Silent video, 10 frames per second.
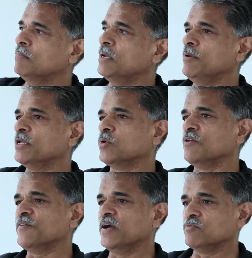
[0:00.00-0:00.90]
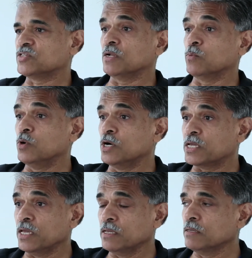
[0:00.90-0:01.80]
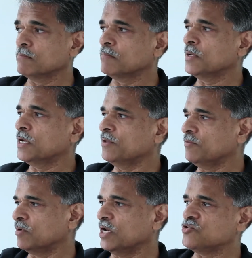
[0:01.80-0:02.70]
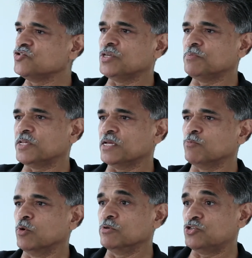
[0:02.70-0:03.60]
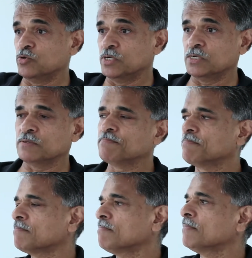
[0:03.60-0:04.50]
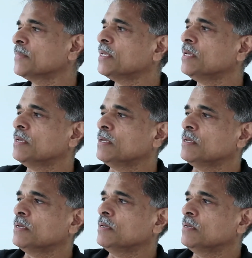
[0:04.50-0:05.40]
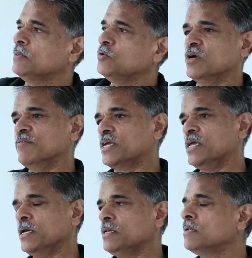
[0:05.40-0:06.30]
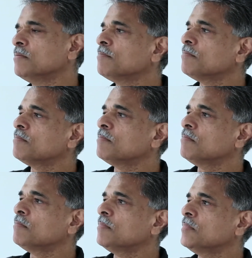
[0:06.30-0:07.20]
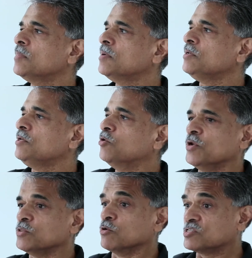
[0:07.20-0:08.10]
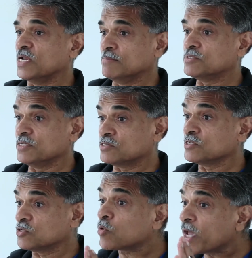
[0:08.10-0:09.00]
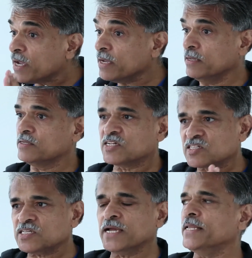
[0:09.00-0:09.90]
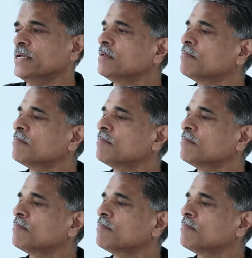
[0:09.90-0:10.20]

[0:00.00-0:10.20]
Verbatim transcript: Maybe at 25, you start working and the relationships get more mature. You have a kid. During those times, it's okay, it's exciting.